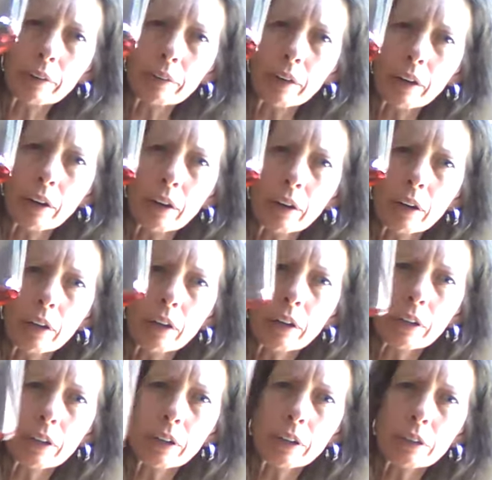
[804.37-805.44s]
there.
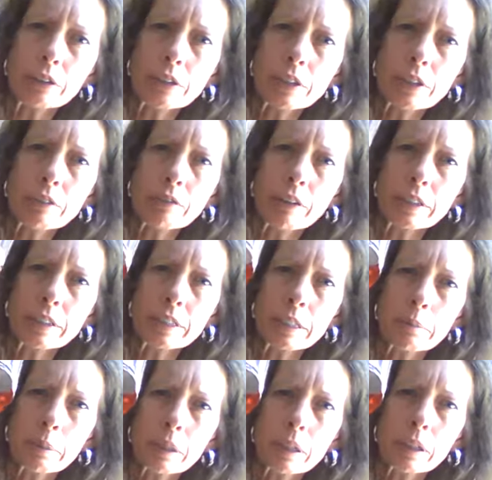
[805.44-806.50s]
Can you see if I tip
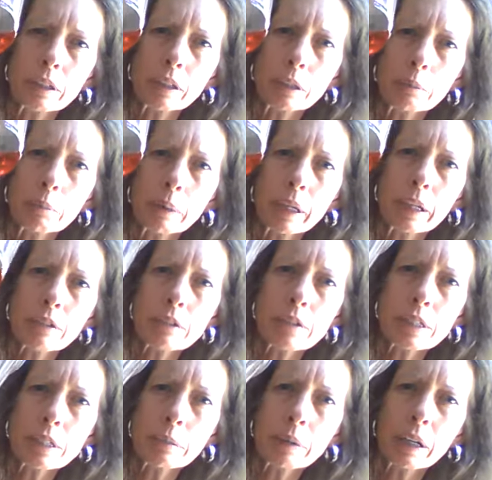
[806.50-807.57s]
it a little bit?
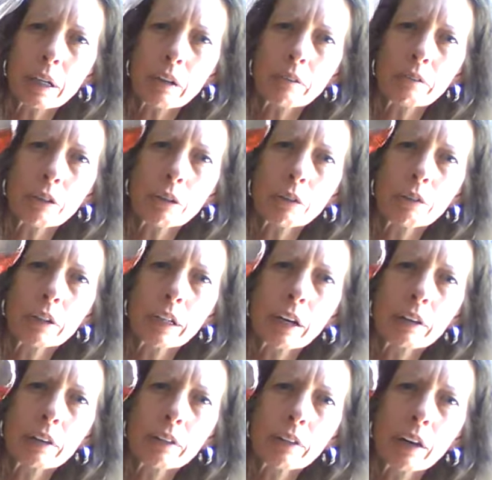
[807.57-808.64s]
See them kind of floating down
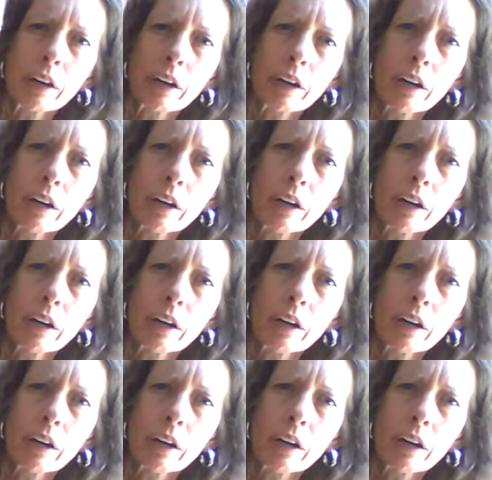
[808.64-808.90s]
in there?